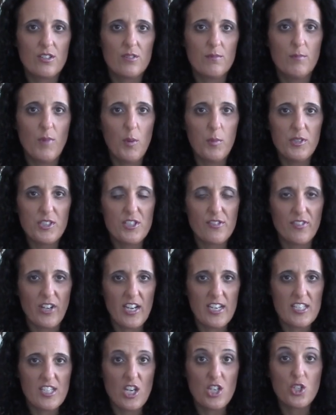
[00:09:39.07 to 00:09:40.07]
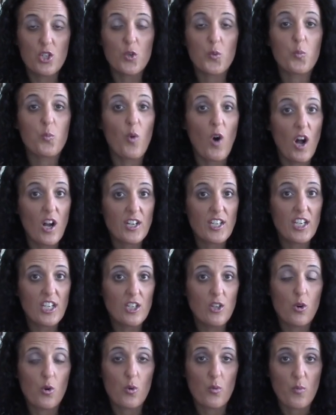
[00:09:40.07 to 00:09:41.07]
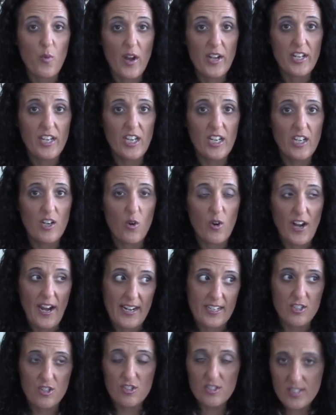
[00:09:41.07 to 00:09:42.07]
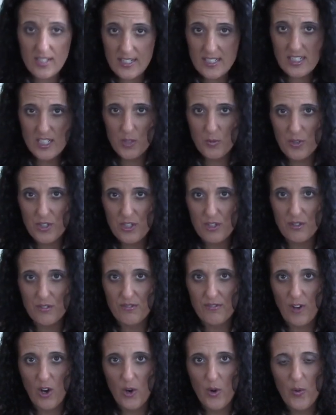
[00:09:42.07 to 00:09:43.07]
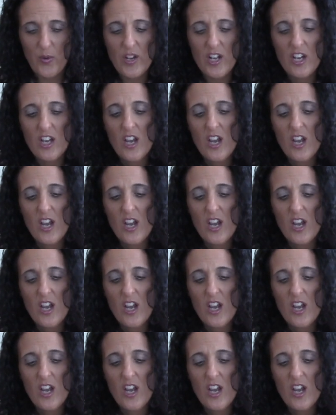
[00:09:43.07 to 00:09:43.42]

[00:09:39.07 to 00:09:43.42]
mobile device and you're walking or running or exercising with your phone,